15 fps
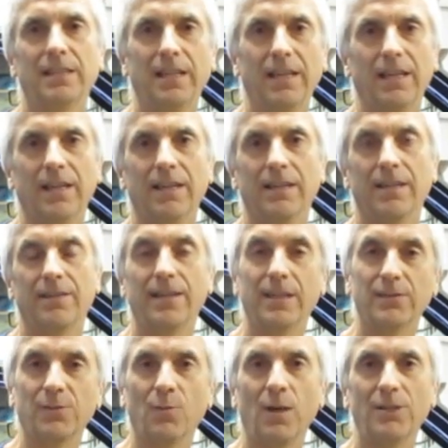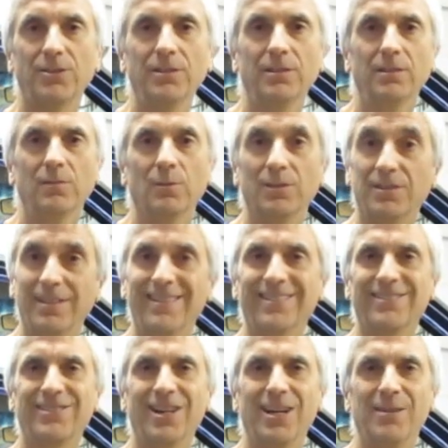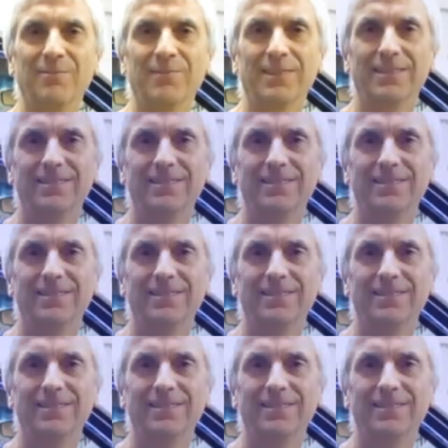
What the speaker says: And thanks for watching. We'll see you next time.